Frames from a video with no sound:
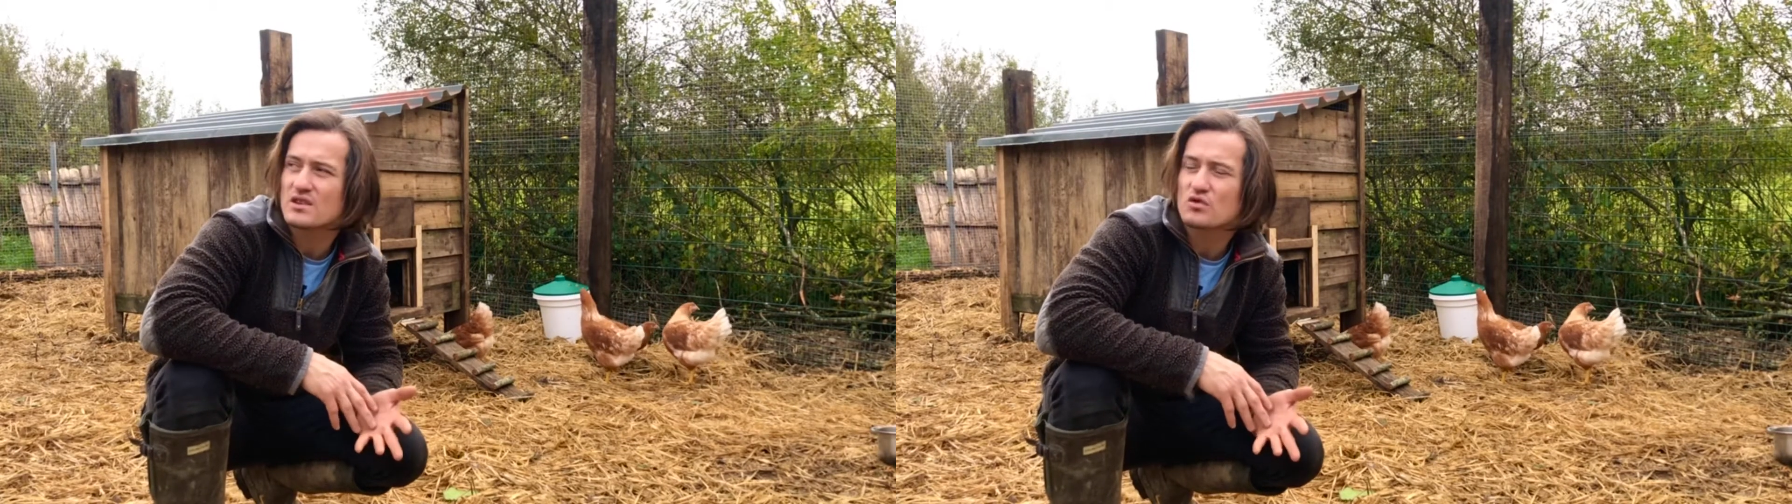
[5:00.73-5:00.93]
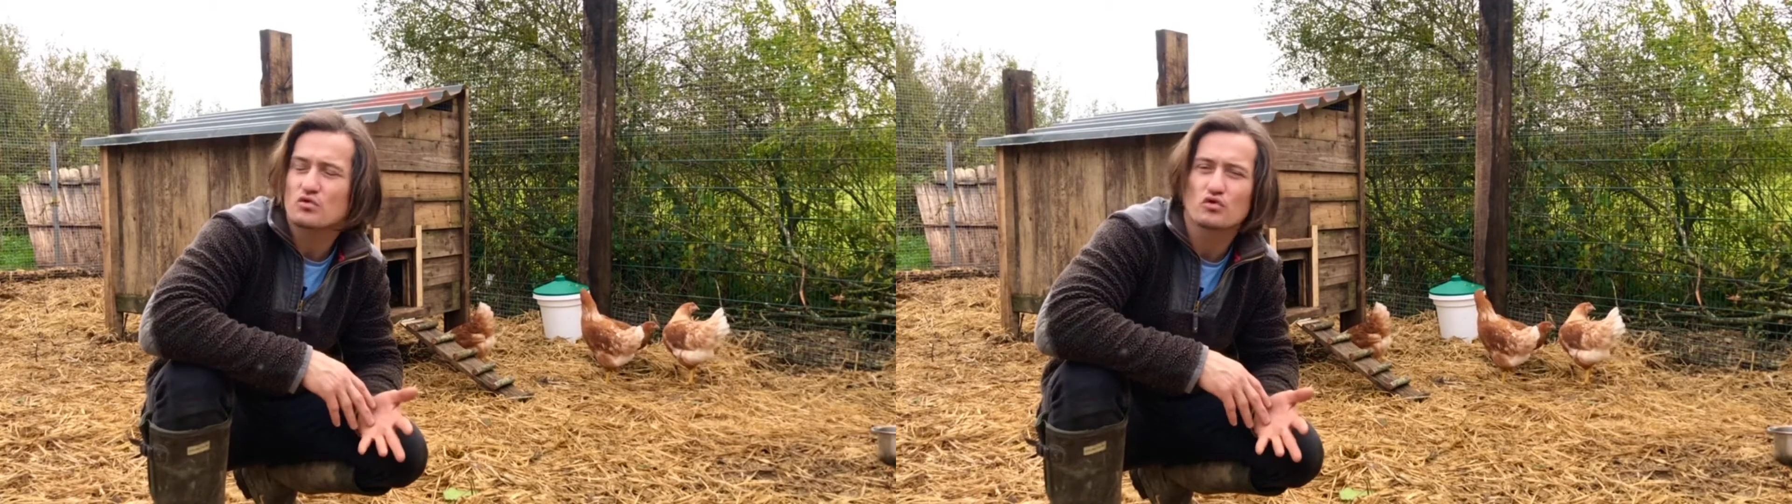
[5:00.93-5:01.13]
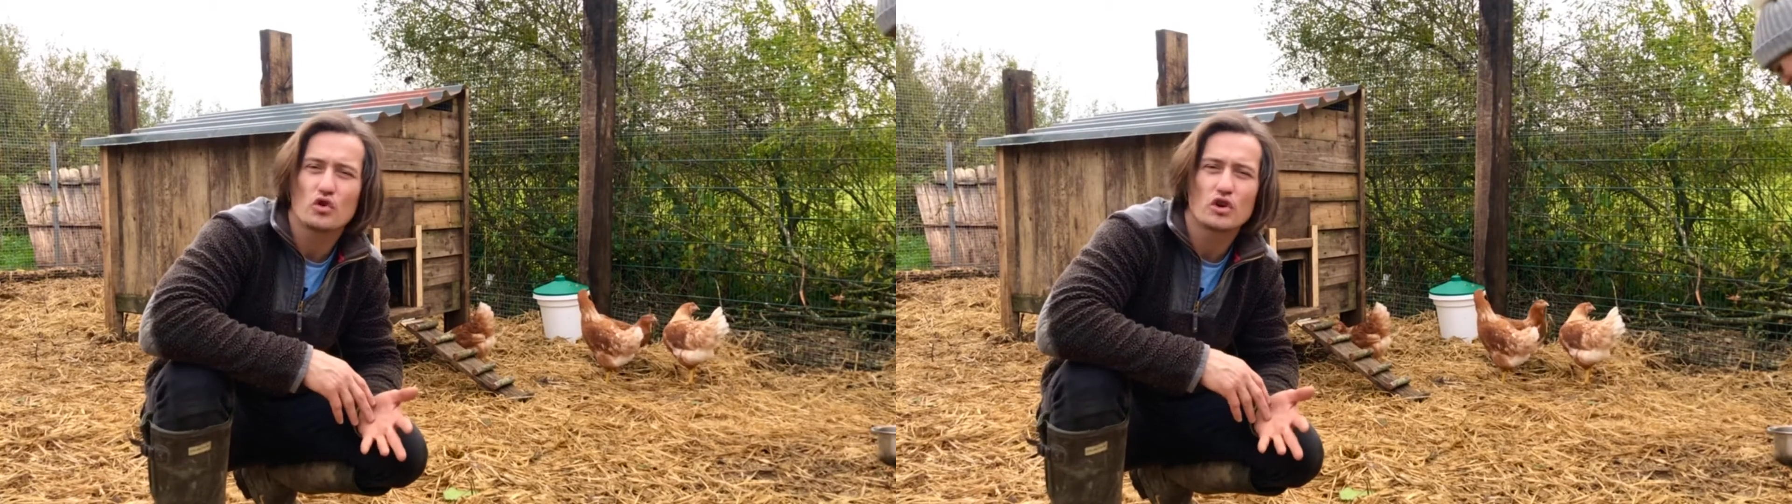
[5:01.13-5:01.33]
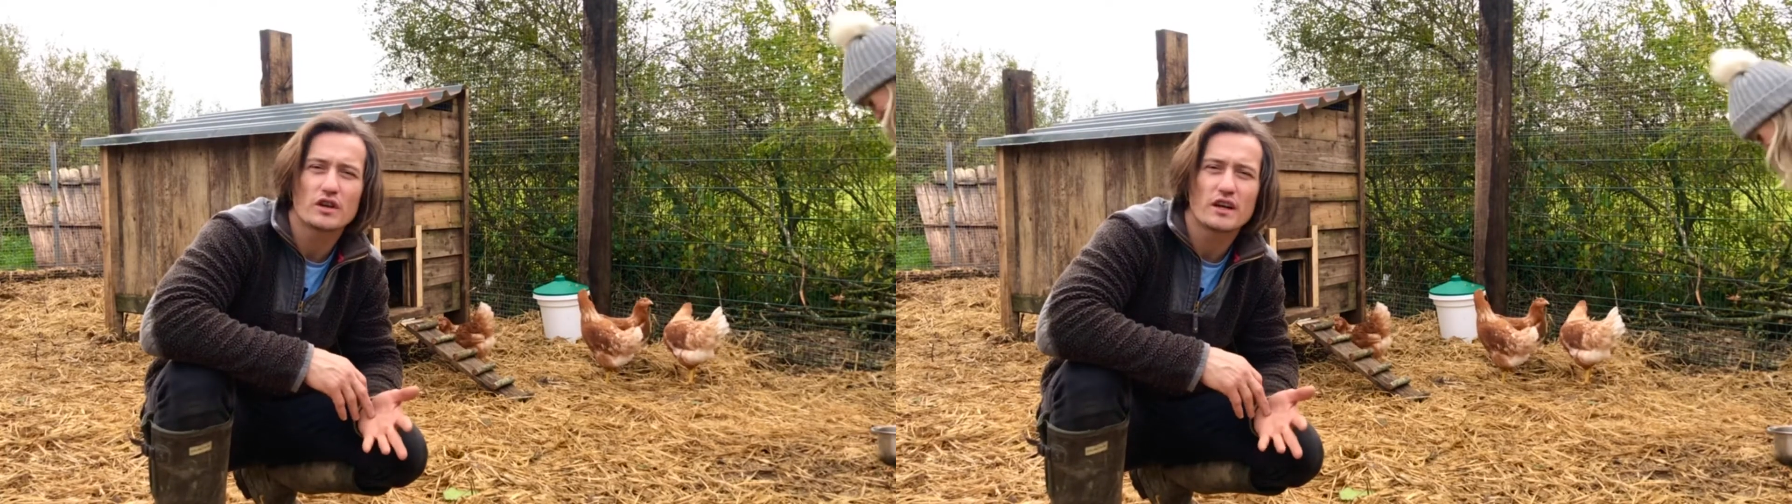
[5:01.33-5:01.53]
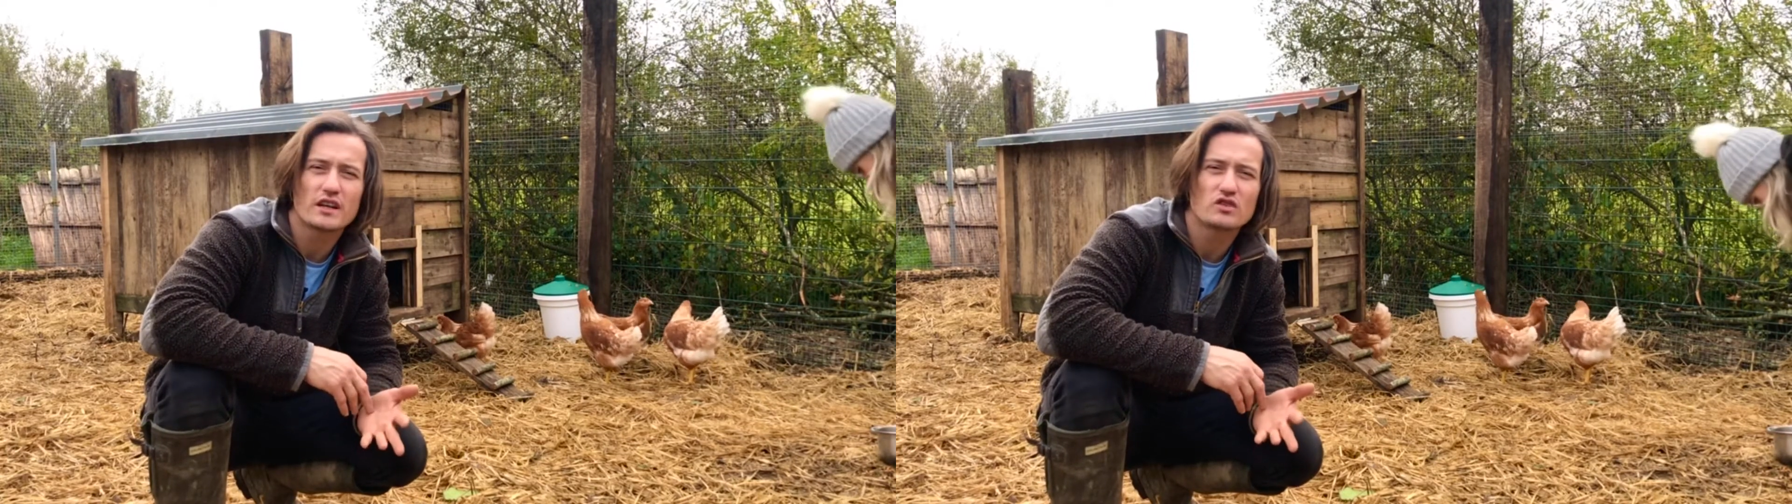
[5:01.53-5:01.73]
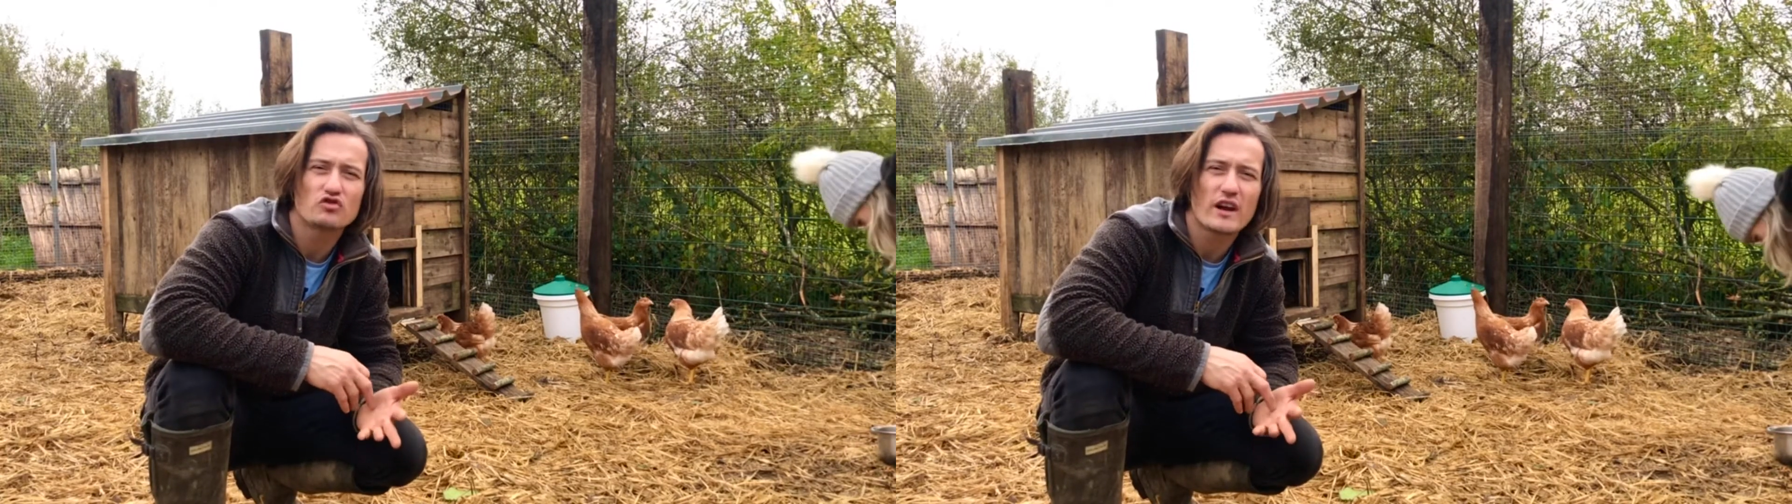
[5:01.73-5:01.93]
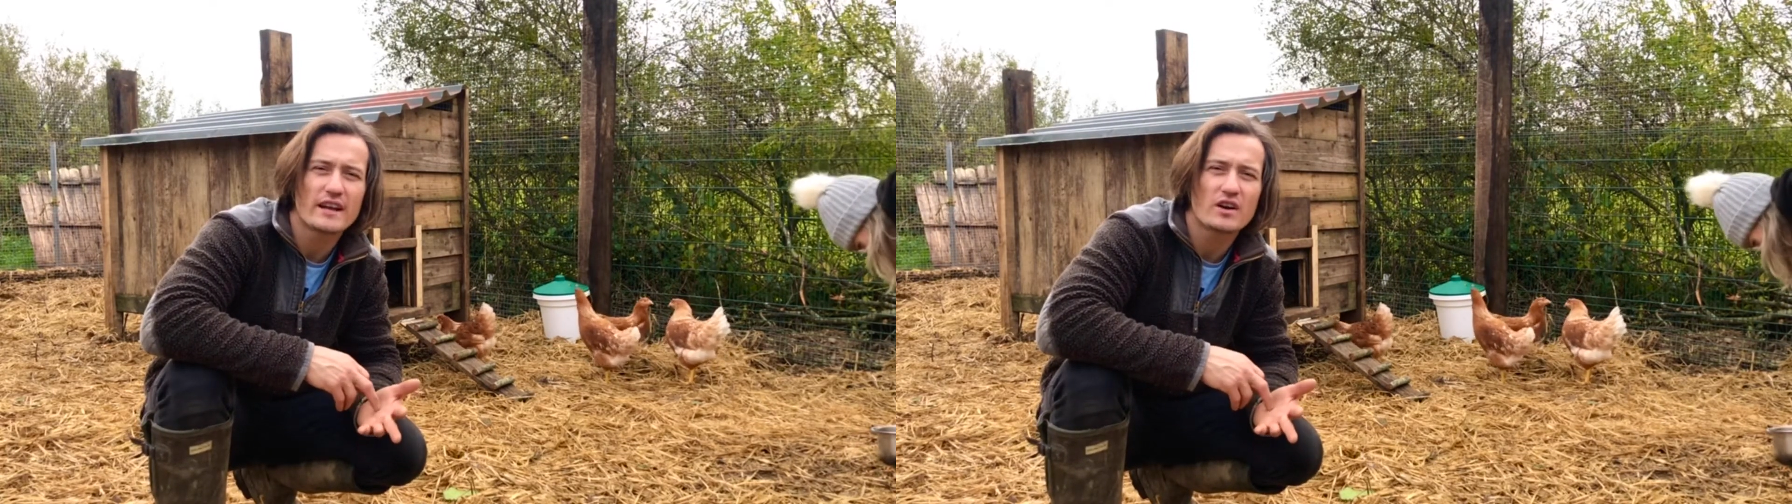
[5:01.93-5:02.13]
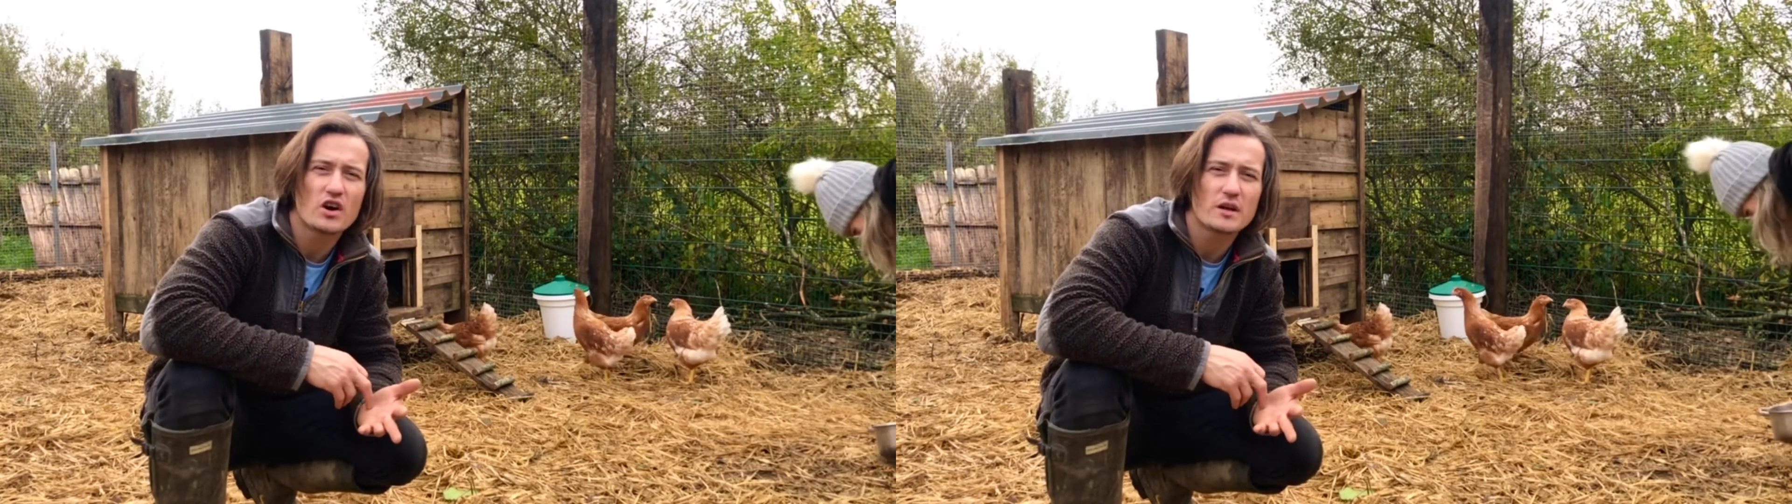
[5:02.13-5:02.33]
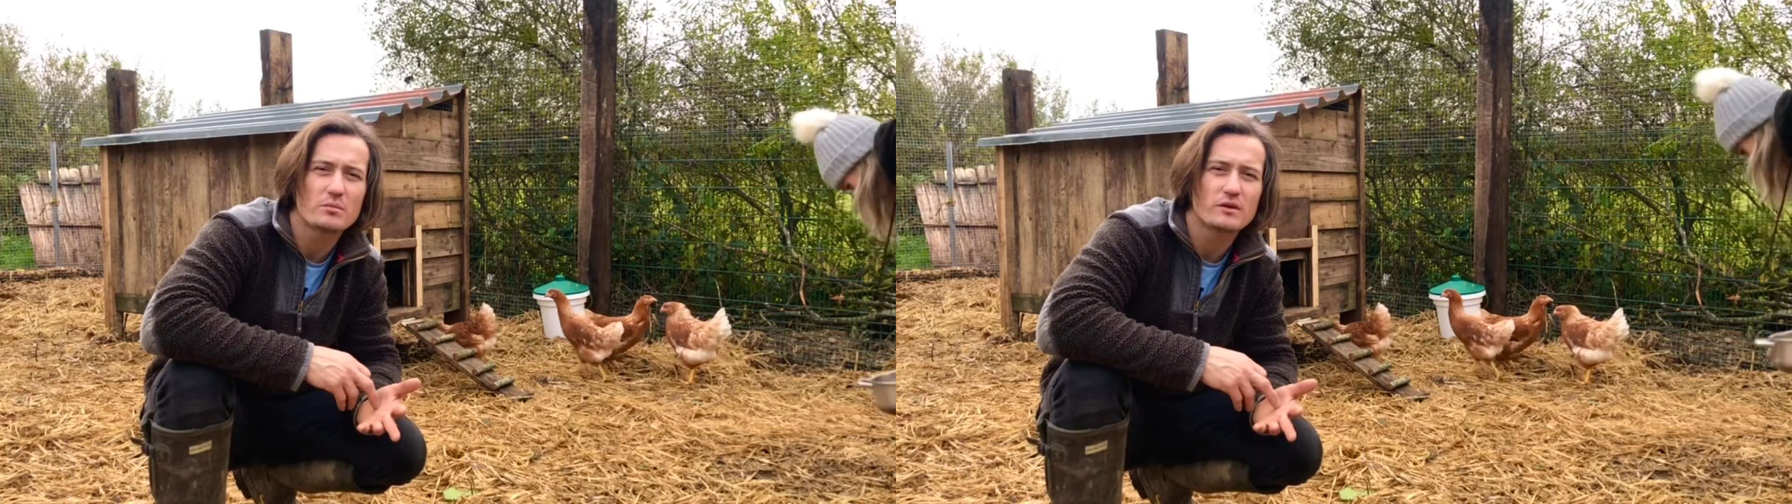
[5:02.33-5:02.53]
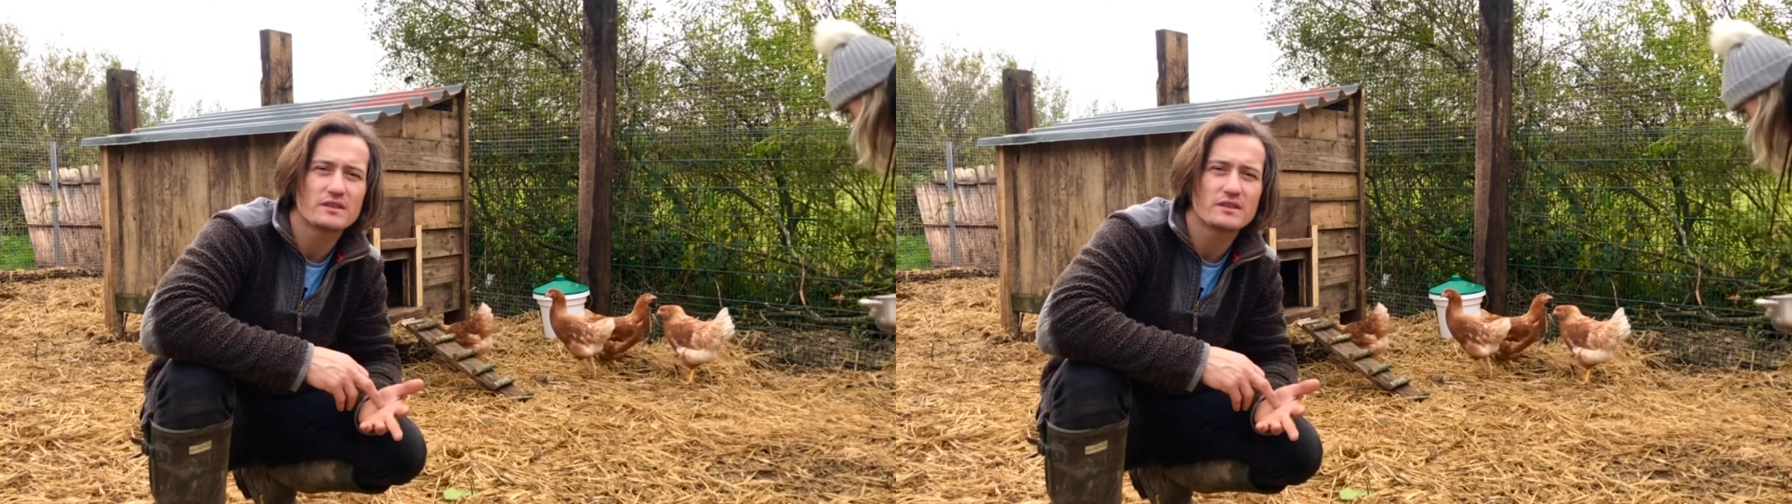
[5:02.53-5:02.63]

Rhode Island Red hybrids,